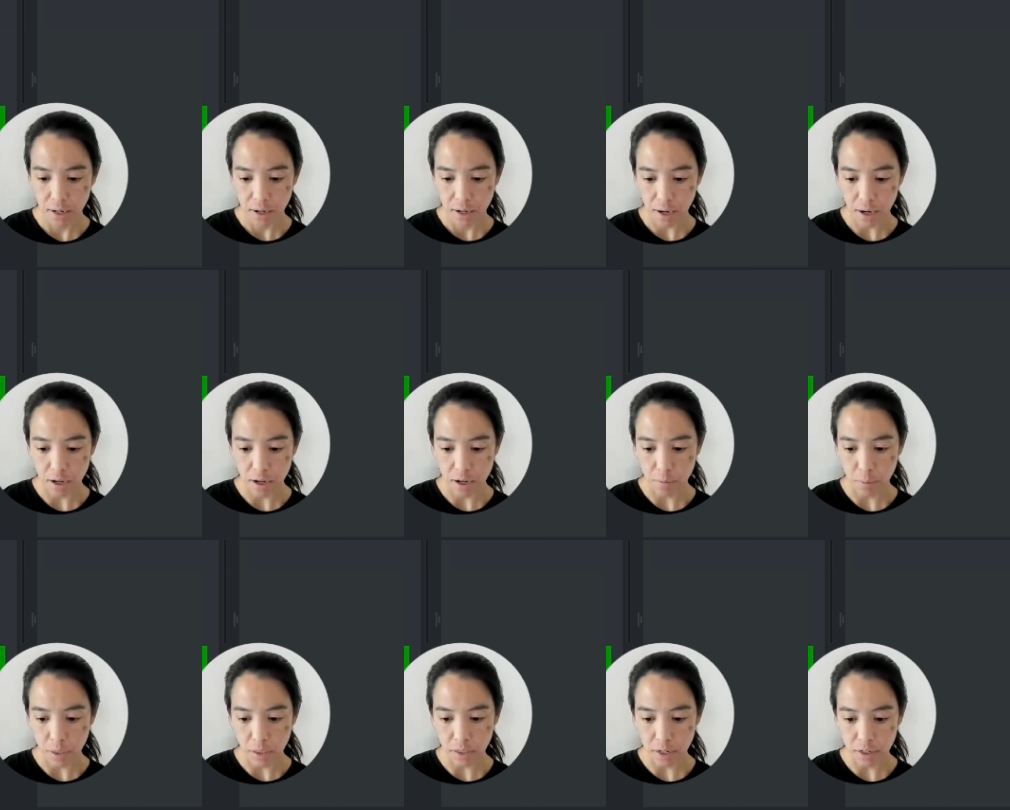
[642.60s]

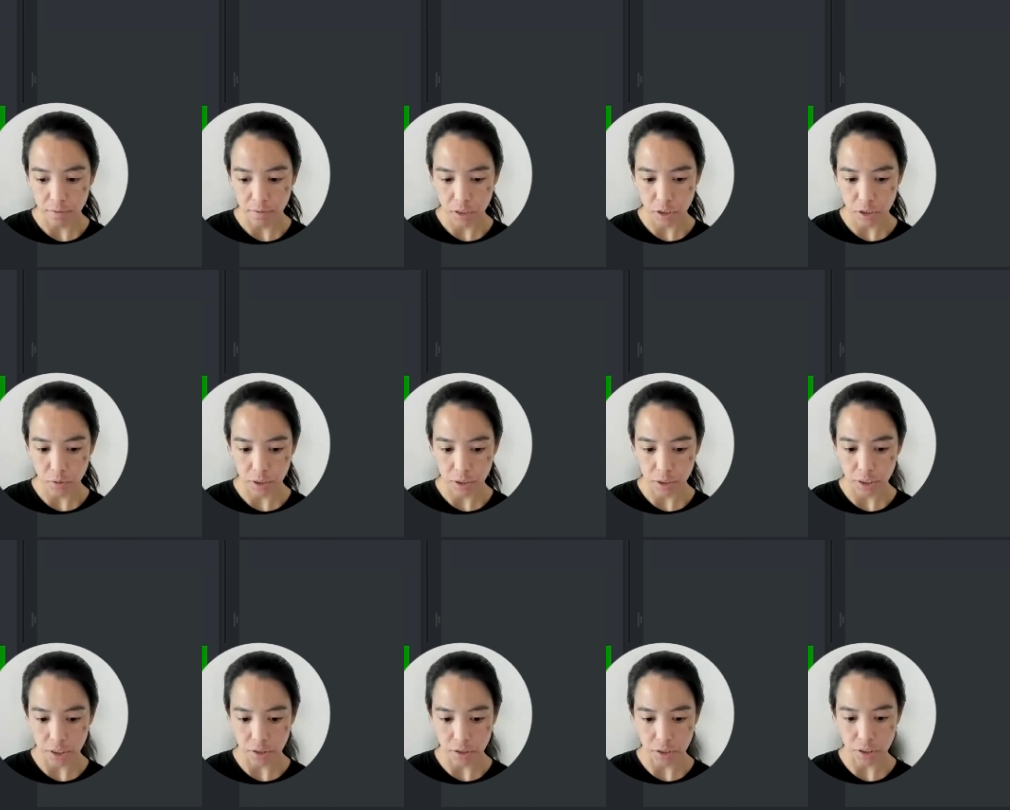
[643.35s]
A lot of the Twitter
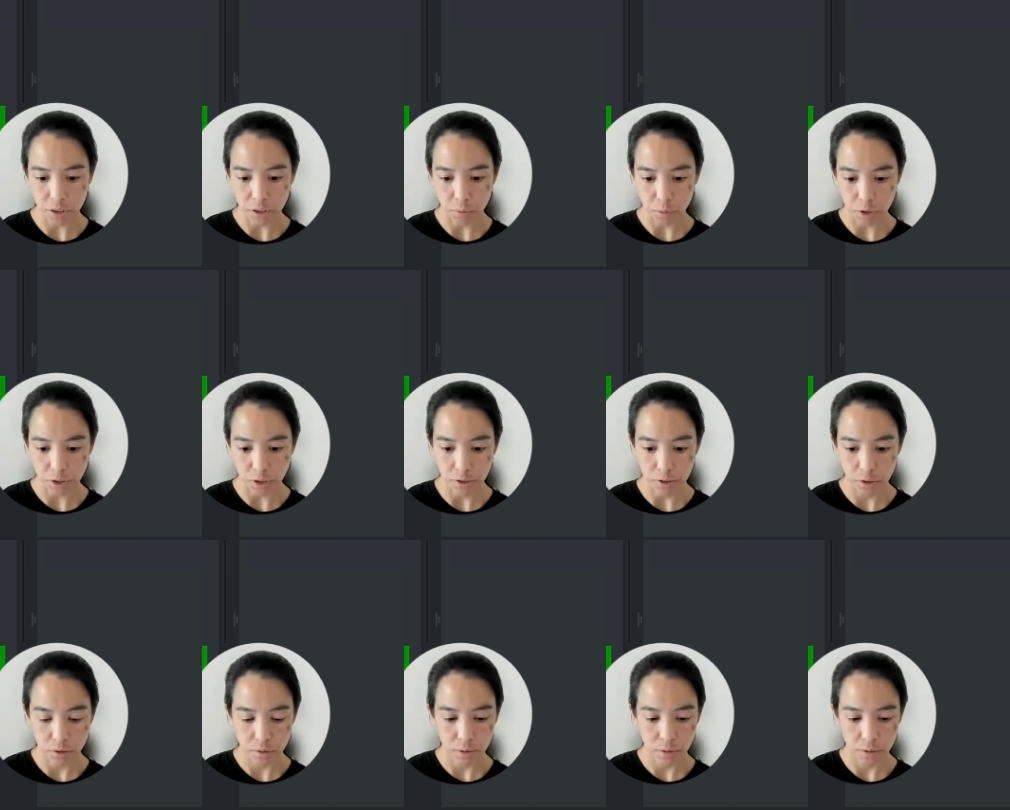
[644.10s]
users were